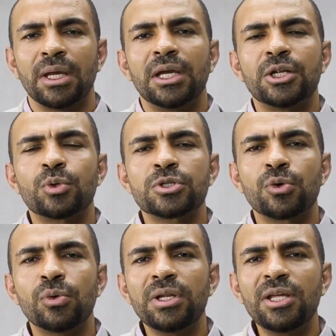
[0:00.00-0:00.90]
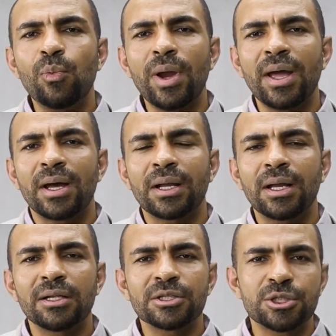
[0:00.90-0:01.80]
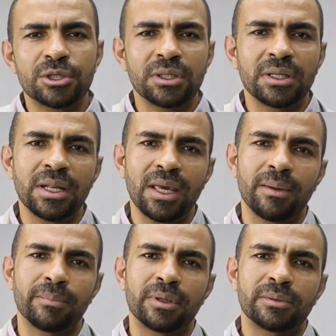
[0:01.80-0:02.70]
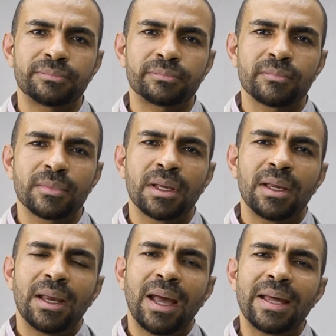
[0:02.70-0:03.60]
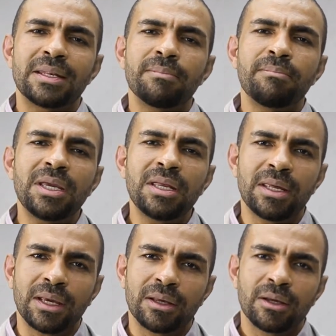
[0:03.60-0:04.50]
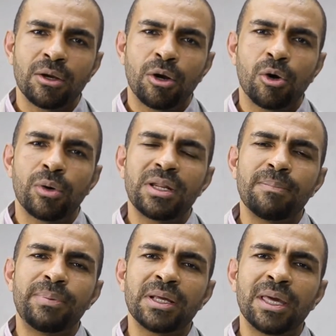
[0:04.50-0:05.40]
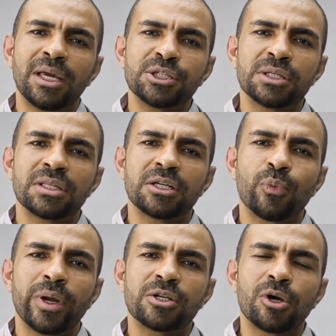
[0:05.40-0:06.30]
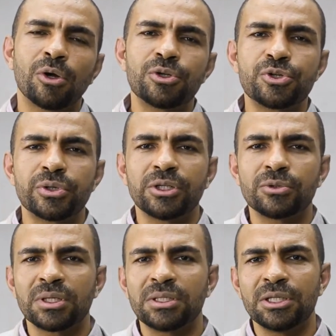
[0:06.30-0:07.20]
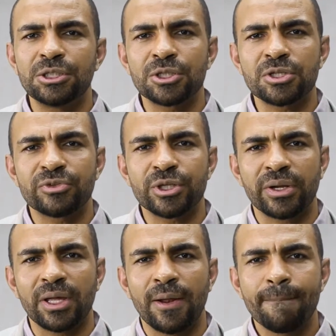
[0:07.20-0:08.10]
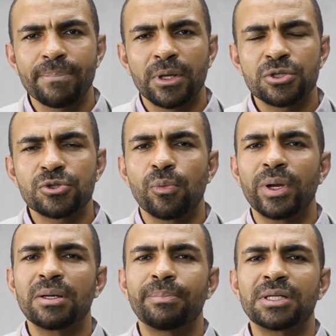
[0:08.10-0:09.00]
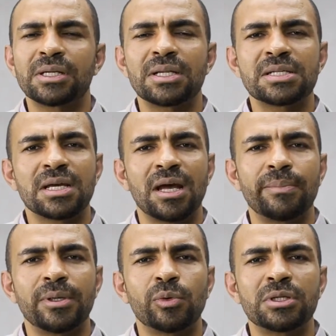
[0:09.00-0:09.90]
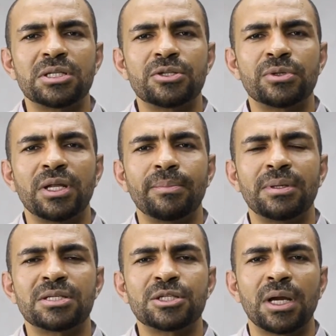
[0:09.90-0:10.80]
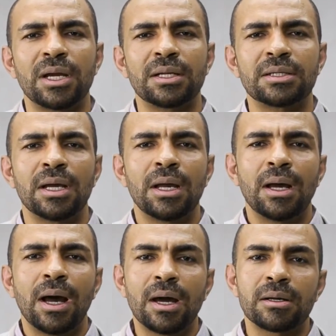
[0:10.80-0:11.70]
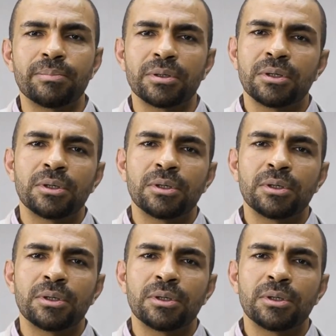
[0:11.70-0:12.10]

It was only where a cultural name had a meaning or an implication that went contrary to the teachings of Sharia. So when a particular Sahabi wanted to name his child Harb,